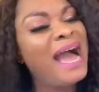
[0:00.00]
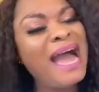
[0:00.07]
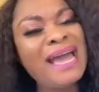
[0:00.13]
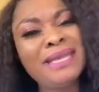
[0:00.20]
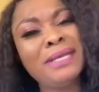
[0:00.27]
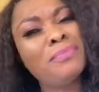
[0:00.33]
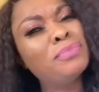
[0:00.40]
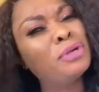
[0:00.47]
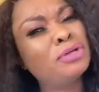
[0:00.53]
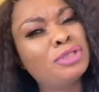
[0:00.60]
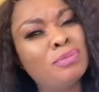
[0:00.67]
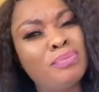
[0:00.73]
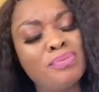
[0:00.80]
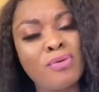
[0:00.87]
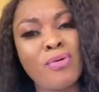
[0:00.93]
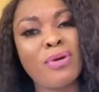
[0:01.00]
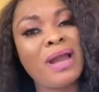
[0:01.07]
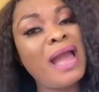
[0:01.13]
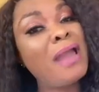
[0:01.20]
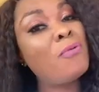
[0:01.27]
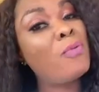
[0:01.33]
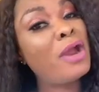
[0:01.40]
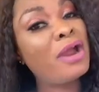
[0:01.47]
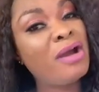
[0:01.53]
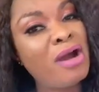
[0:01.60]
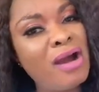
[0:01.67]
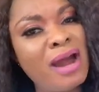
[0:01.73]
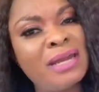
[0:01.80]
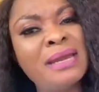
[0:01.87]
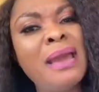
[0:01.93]
I am not broke. I work
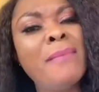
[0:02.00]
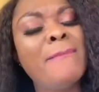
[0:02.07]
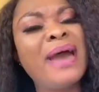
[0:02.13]
hard.